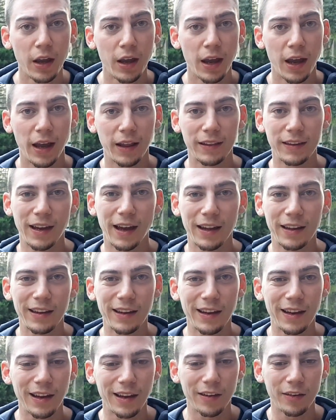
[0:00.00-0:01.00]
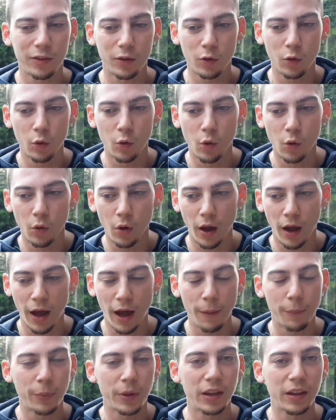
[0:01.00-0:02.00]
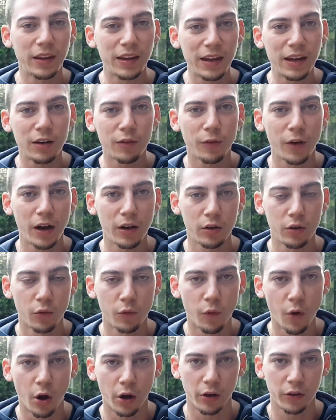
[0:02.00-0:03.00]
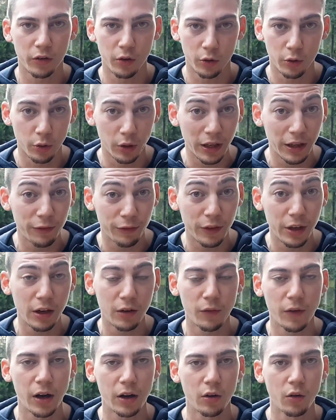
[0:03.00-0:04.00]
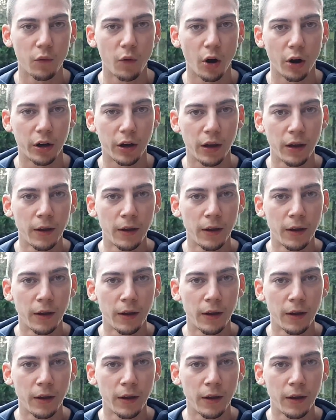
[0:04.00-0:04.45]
and the idea is to be near where you work, so to live near where you work.